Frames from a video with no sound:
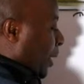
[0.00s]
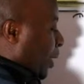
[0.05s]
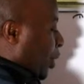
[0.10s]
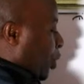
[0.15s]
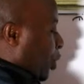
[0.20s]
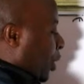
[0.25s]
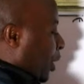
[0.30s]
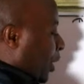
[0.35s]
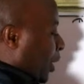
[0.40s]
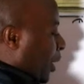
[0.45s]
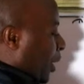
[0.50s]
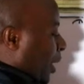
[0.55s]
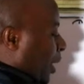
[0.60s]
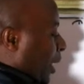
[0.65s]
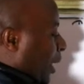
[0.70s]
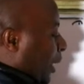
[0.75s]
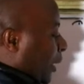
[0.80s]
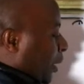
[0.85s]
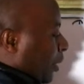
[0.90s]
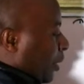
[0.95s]
each other there
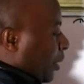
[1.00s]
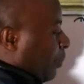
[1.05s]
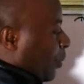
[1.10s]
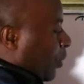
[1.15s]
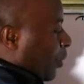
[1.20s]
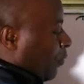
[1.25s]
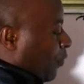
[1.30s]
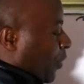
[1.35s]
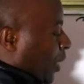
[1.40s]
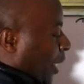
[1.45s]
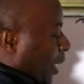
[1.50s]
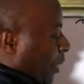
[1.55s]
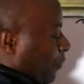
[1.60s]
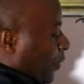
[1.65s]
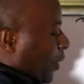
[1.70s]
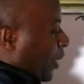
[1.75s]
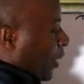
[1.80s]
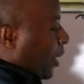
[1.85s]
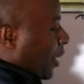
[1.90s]
at 3.5